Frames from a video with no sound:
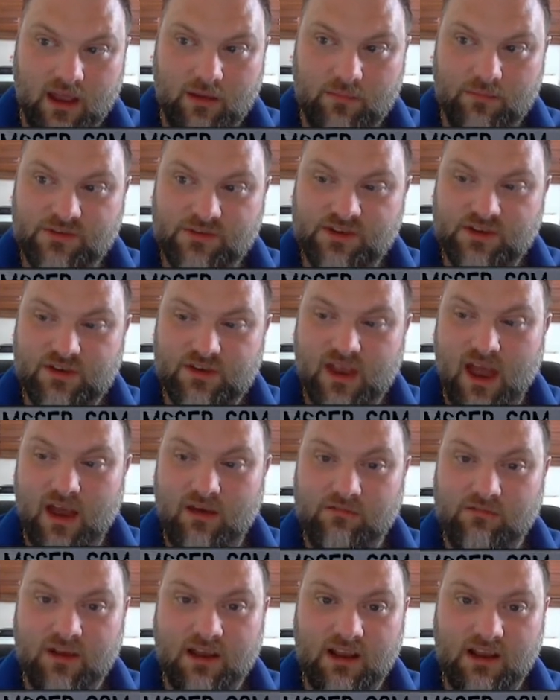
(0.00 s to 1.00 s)
So
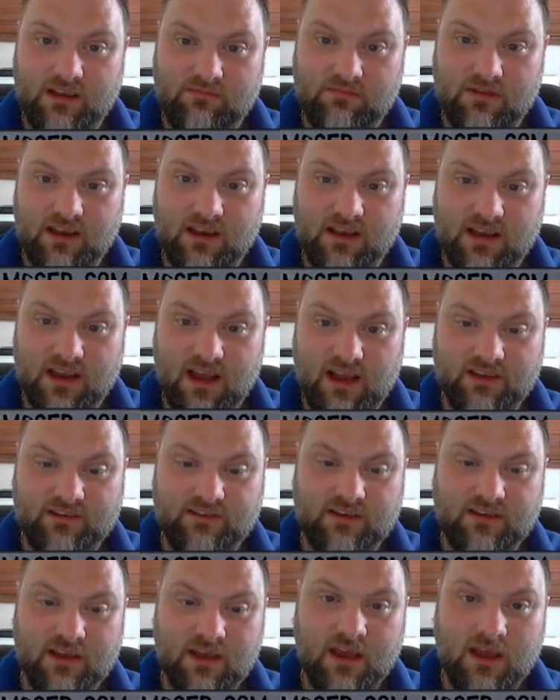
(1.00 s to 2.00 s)
yeah, really
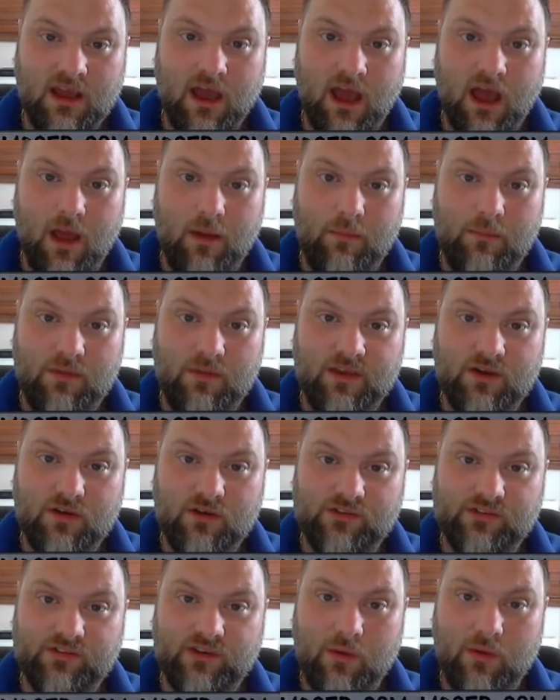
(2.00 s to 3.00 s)
nice. They
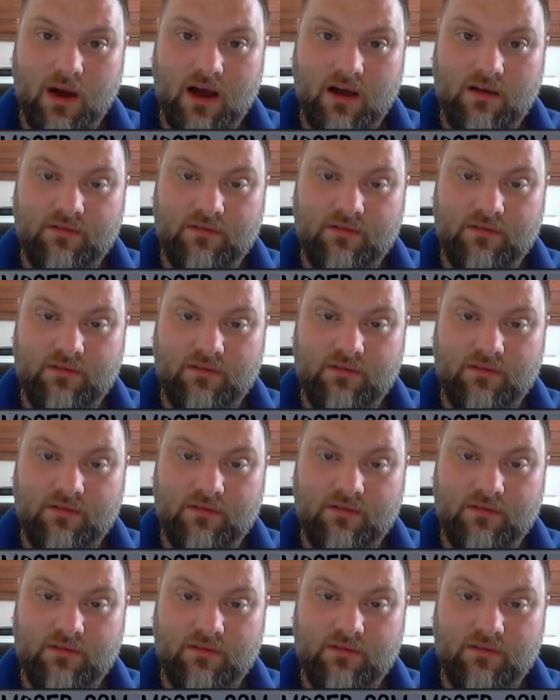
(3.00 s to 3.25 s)
also have